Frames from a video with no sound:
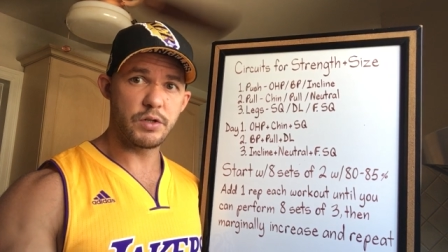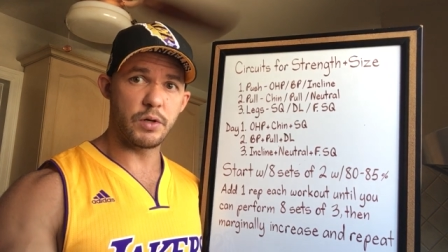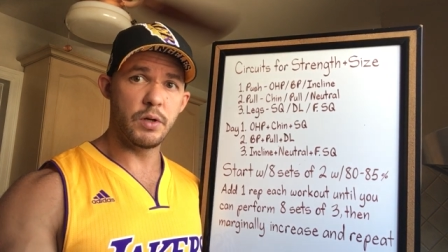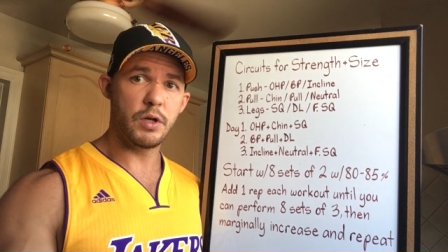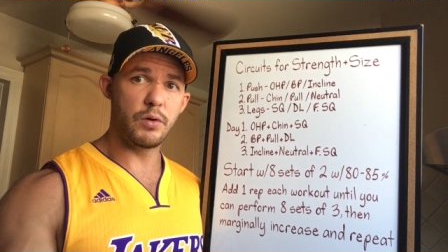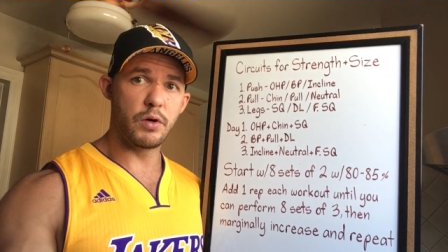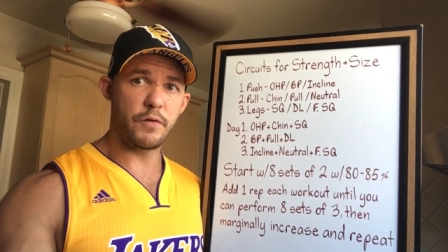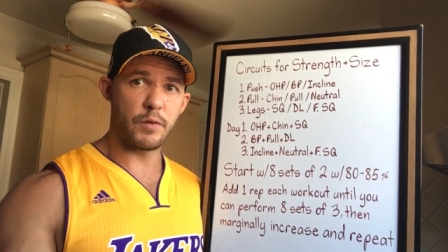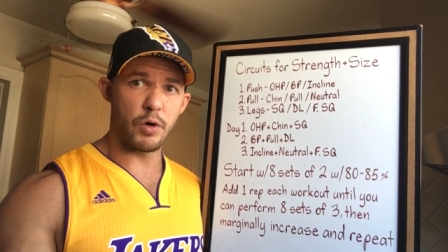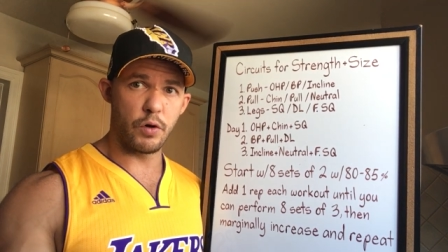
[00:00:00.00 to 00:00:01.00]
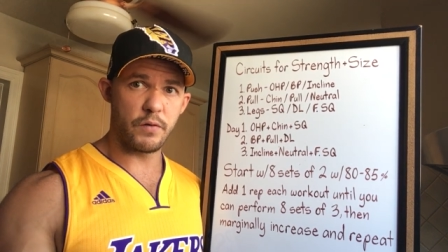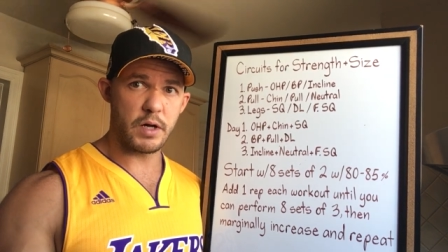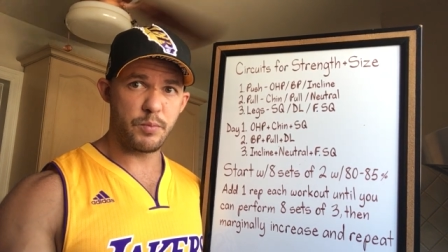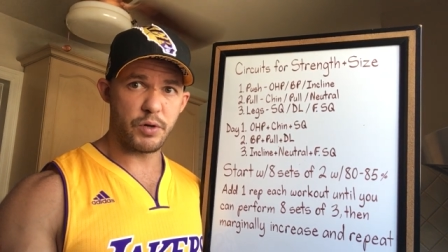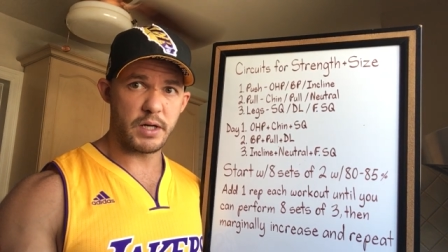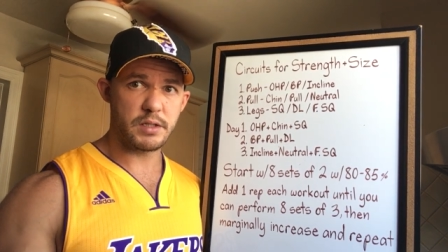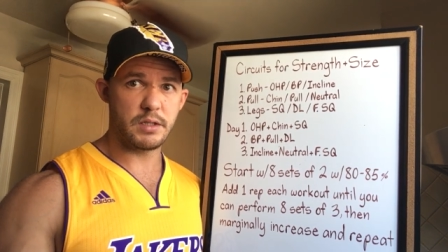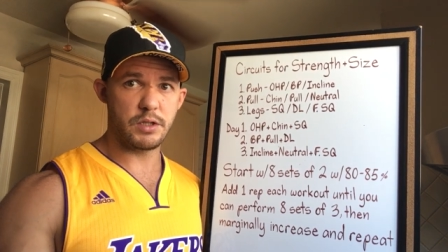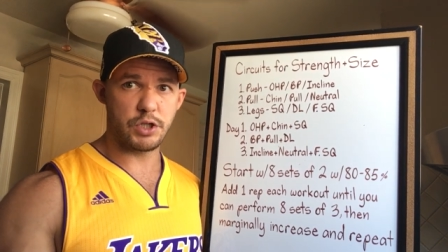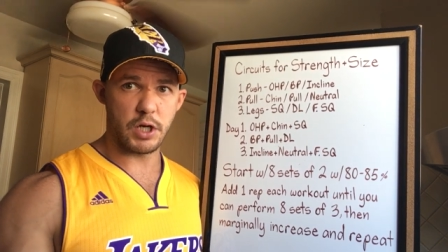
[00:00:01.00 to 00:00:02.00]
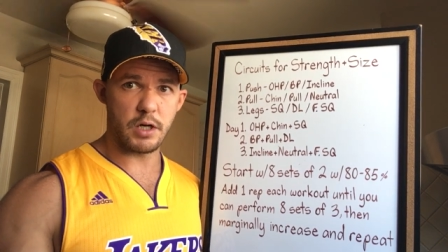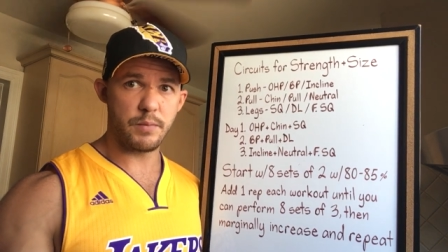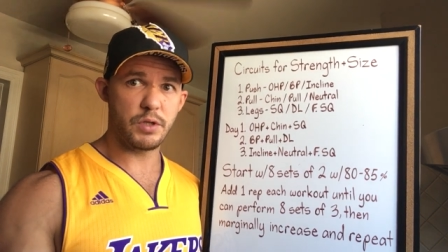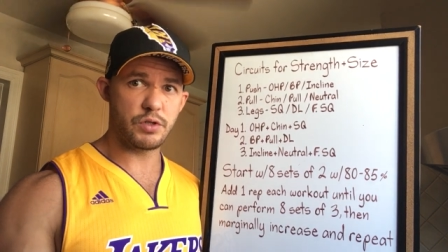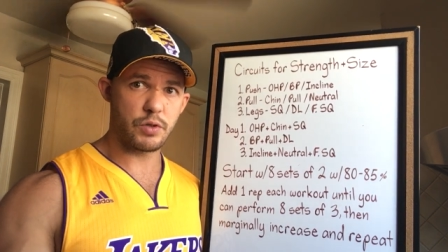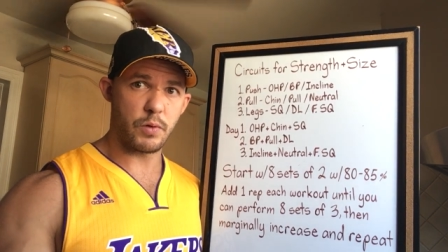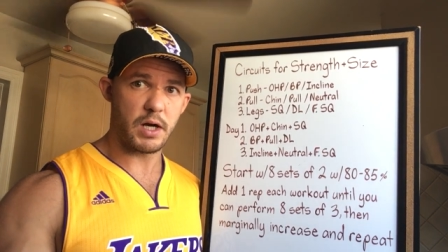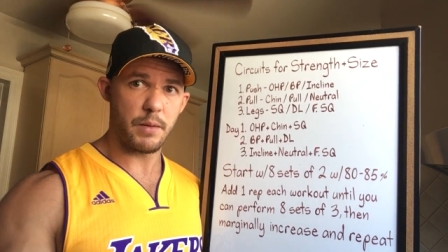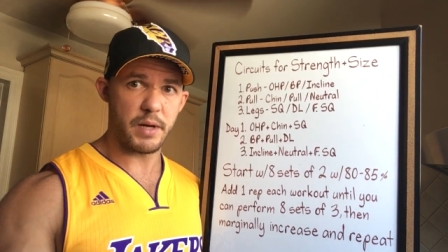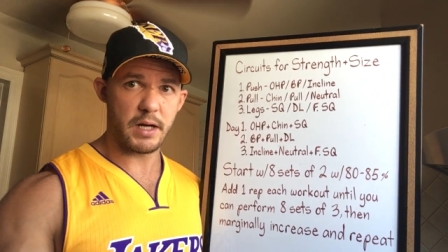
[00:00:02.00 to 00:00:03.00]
So you go from overhead press to chin up to squat,